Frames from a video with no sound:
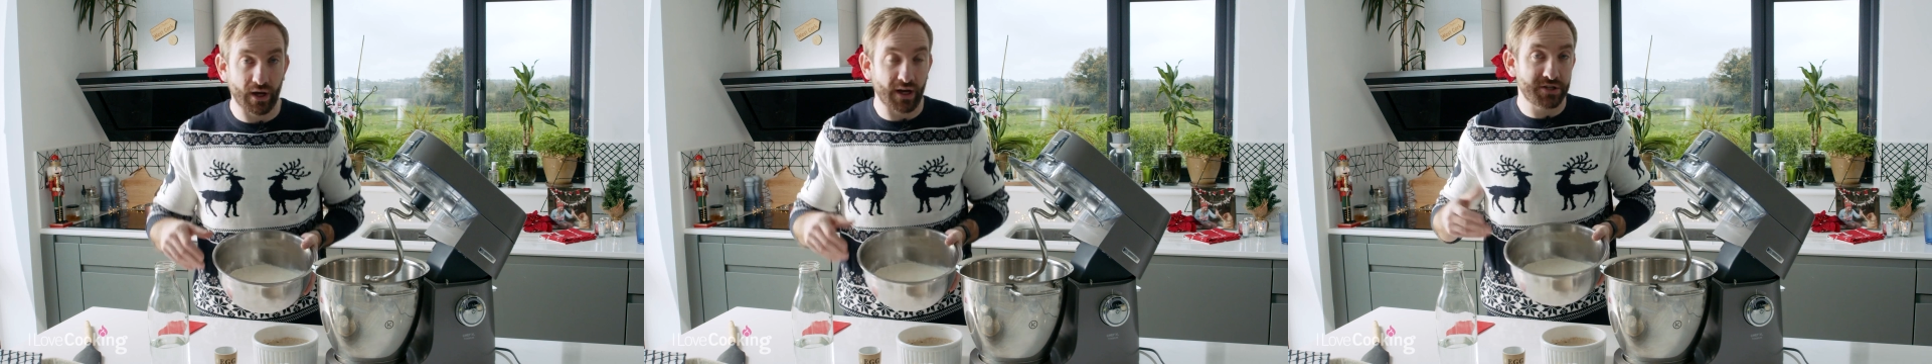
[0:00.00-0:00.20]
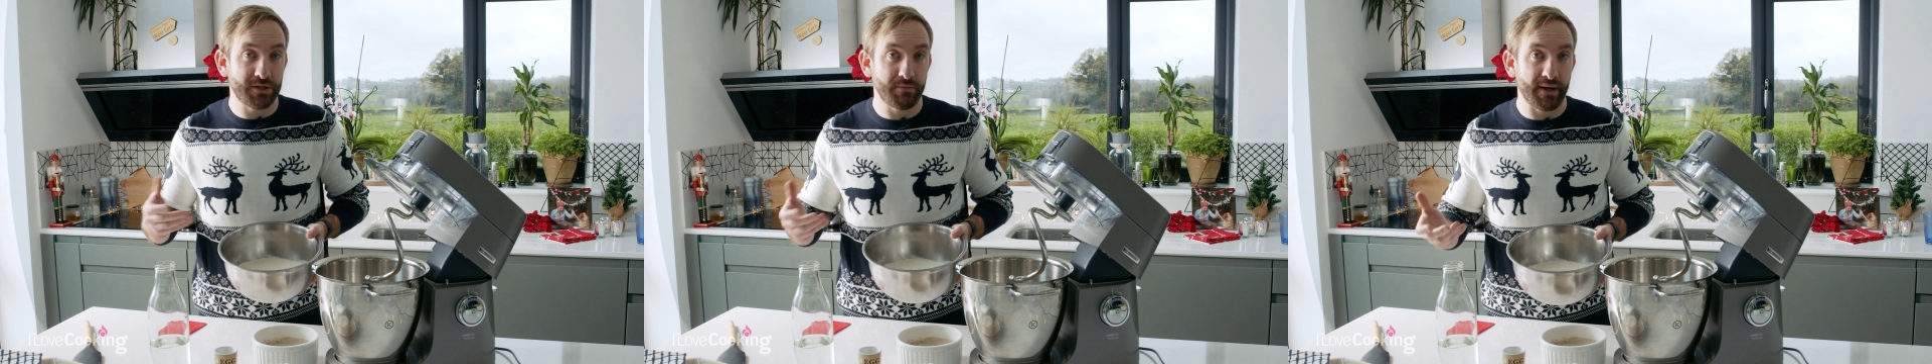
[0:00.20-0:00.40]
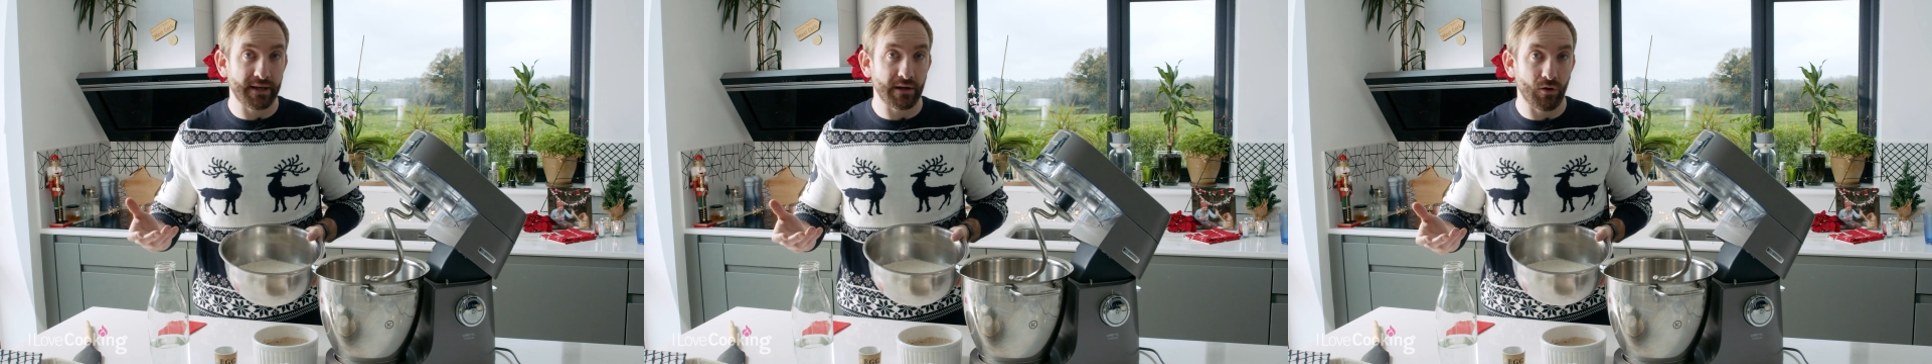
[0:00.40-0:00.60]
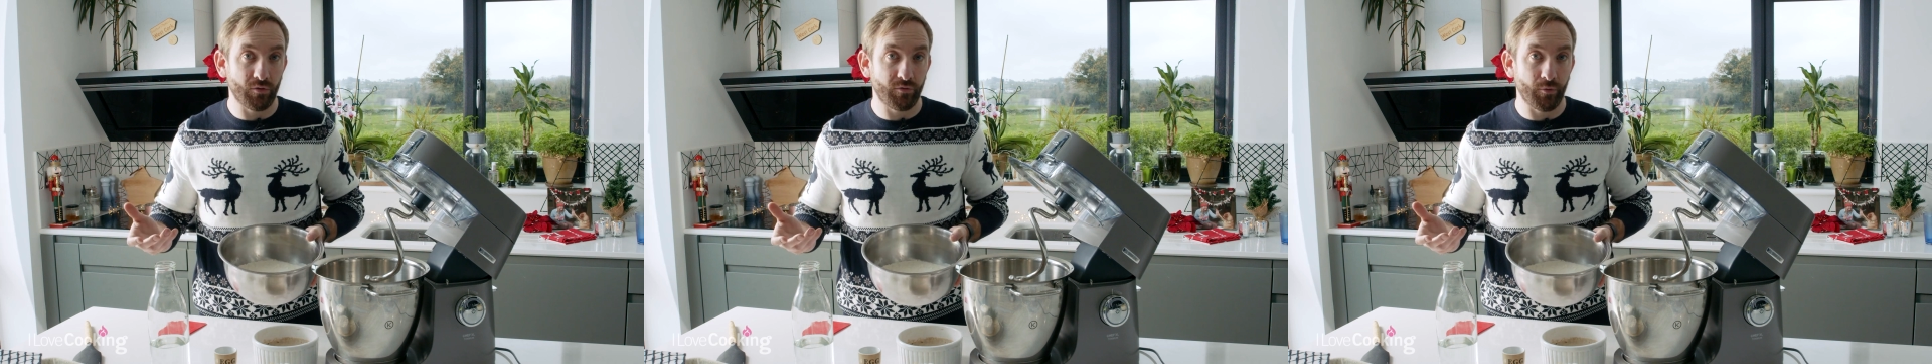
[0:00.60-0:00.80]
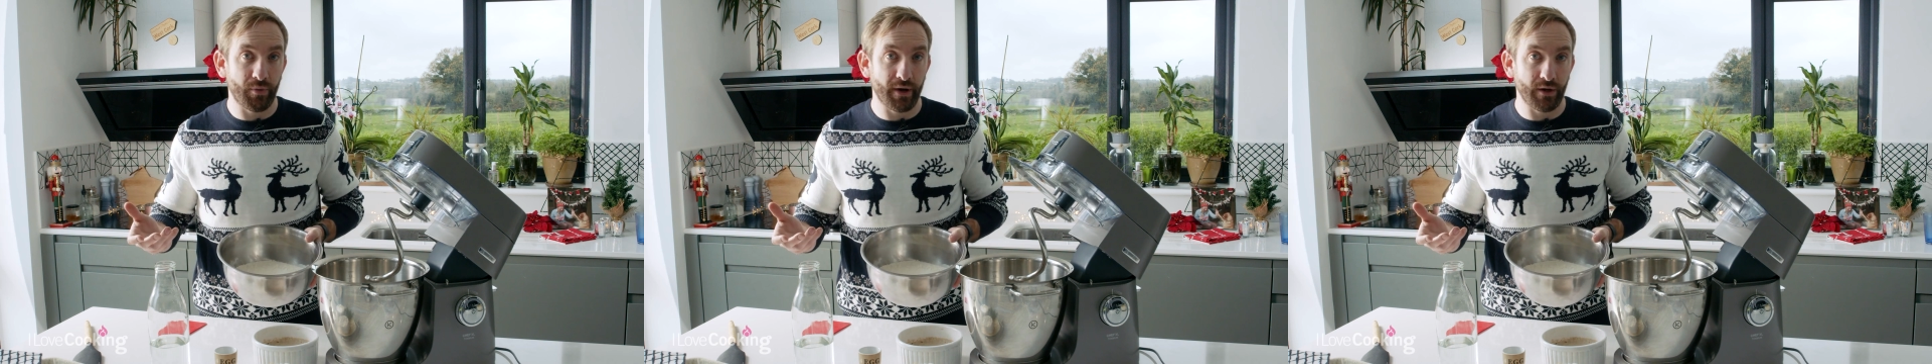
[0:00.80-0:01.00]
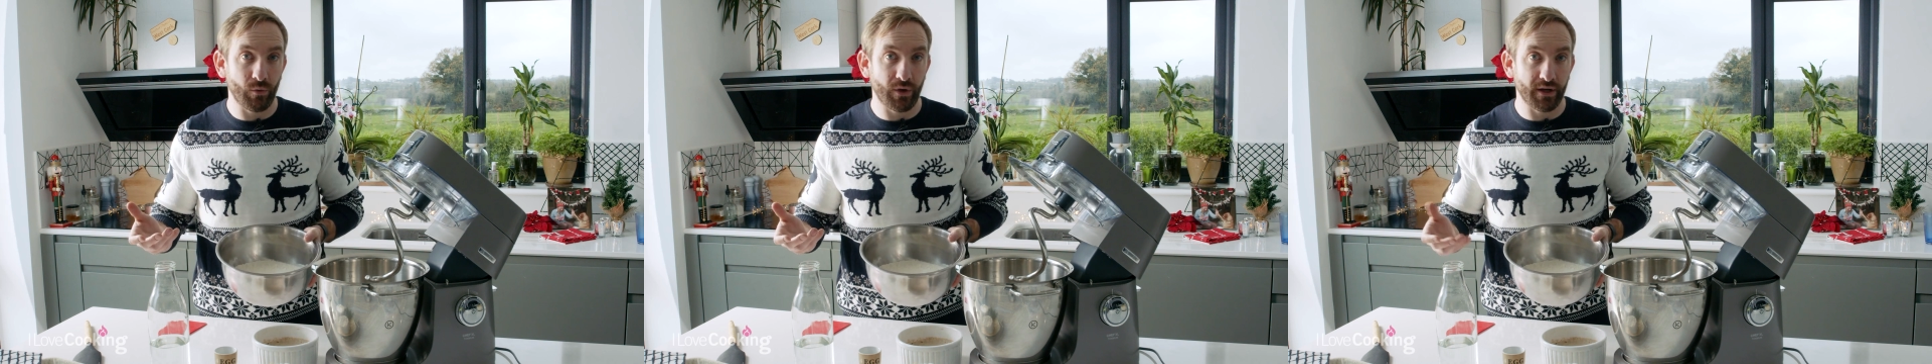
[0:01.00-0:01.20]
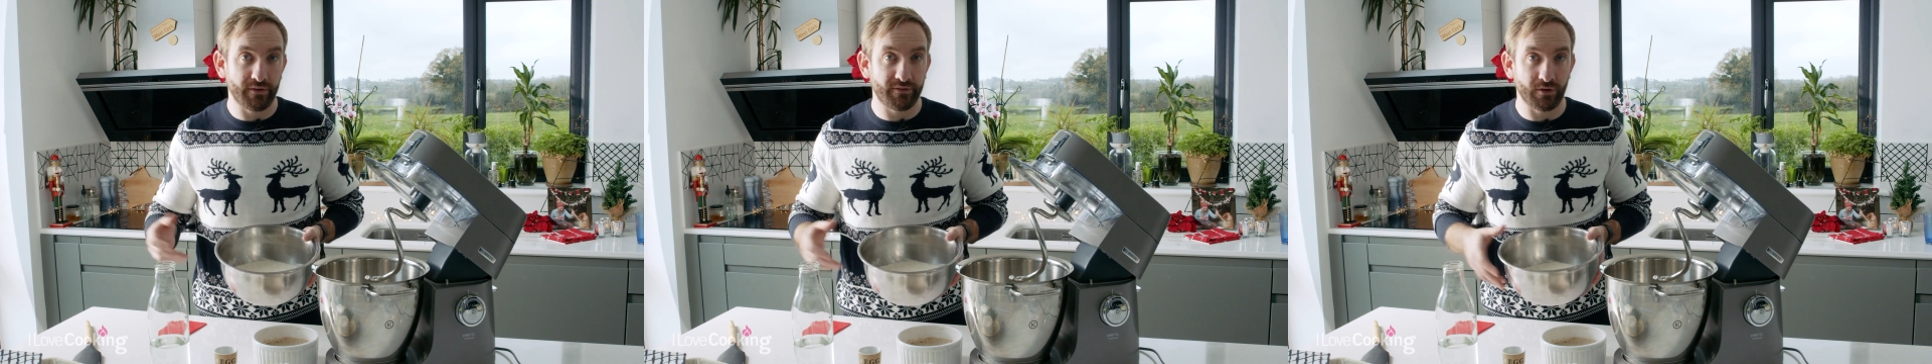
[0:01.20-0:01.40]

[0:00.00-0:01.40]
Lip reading: actually bake a loaf of bread with it.